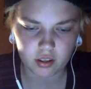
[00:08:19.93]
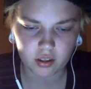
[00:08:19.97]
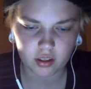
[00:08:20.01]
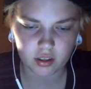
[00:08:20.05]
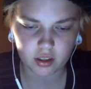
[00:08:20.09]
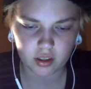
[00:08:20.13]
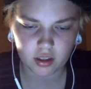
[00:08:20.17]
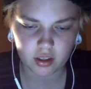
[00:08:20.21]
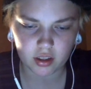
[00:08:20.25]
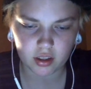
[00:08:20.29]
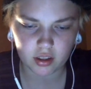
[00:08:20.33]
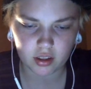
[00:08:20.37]

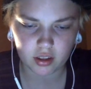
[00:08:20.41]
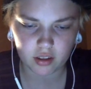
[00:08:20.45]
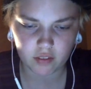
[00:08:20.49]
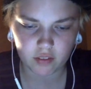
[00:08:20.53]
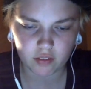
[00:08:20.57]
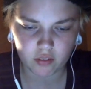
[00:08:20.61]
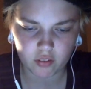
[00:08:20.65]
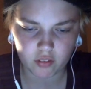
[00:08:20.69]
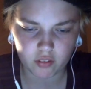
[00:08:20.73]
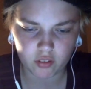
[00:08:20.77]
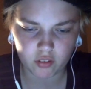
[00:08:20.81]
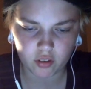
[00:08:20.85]
Like, I've
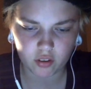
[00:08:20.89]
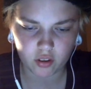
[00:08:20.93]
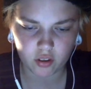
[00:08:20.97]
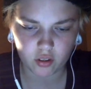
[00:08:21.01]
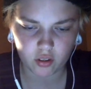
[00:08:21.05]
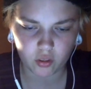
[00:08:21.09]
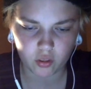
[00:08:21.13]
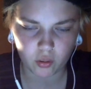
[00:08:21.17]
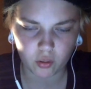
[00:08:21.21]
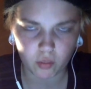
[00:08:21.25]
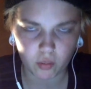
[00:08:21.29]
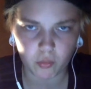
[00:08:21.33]
just got a
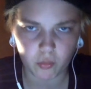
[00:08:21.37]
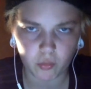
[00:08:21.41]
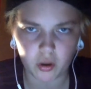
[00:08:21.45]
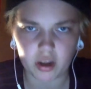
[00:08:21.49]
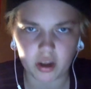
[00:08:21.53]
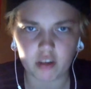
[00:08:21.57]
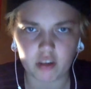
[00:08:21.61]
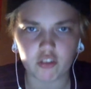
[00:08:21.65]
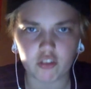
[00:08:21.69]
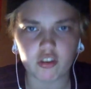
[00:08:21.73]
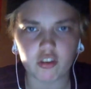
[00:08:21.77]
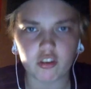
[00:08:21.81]
lot more
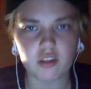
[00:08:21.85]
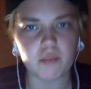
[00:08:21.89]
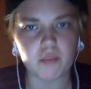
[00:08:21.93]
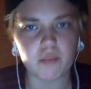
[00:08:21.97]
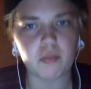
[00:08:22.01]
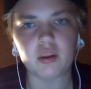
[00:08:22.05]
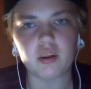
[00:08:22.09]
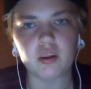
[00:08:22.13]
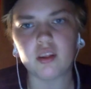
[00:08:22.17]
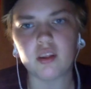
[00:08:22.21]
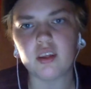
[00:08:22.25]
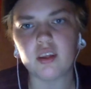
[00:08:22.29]
energy than
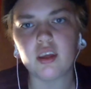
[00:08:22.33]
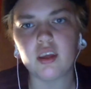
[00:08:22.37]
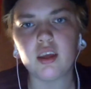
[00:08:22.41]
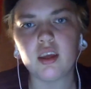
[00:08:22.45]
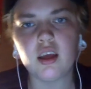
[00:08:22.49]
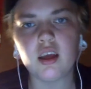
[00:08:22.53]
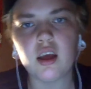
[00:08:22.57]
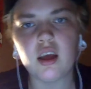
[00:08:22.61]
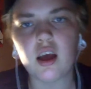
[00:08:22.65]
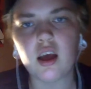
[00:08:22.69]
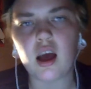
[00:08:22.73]
pre-T.